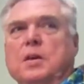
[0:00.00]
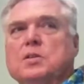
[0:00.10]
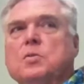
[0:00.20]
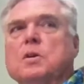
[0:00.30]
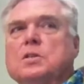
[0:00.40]

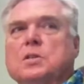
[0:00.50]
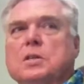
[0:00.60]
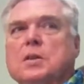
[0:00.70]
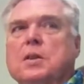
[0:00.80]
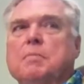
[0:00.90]
this
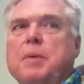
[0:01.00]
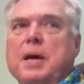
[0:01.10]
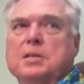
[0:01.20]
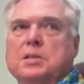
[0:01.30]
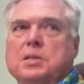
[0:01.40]
was the
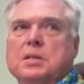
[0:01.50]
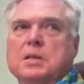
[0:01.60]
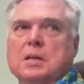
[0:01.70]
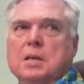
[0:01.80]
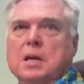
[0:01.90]
best
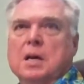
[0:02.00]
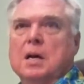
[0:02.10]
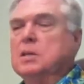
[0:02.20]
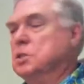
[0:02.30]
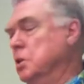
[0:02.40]

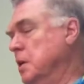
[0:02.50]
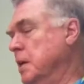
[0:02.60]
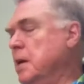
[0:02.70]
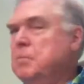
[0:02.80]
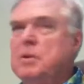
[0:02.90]
until I
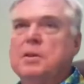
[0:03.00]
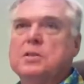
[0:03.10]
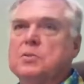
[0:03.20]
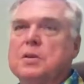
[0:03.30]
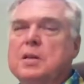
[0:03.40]
came to
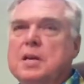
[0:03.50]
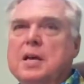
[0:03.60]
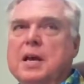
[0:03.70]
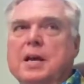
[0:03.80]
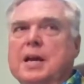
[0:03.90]
this one?
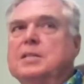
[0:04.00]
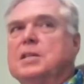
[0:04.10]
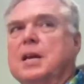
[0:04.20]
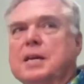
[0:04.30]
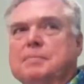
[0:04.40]
And
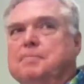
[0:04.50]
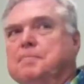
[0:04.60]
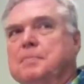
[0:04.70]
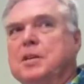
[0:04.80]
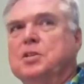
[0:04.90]
that's like
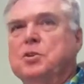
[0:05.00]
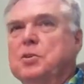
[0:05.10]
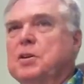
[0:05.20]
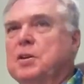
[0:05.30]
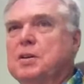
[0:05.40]
a
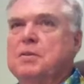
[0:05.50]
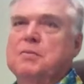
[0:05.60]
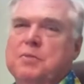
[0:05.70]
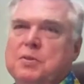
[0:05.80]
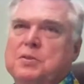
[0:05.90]
Toyota
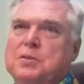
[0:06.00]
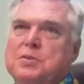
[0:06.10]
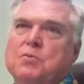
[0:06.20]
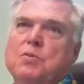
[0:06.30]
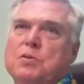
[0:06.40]

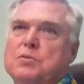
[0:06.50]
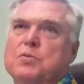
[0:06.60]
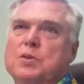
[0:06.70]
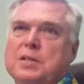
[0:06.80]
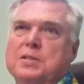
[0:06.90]
versus a Rolls
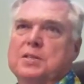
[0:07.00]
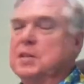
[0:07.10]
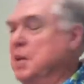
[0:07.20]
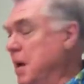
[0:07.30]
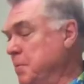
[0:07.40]
Royce.
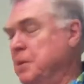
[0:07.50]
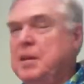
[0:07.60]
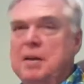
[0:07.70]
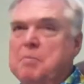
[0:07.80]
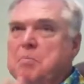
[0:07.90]
I mean,
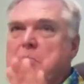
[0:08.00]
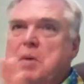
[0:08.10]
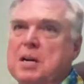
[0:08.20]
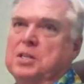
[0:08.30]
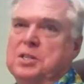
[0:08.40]
that
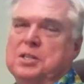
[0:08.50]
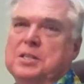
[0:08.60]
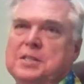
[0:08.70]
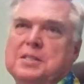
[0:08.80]
much.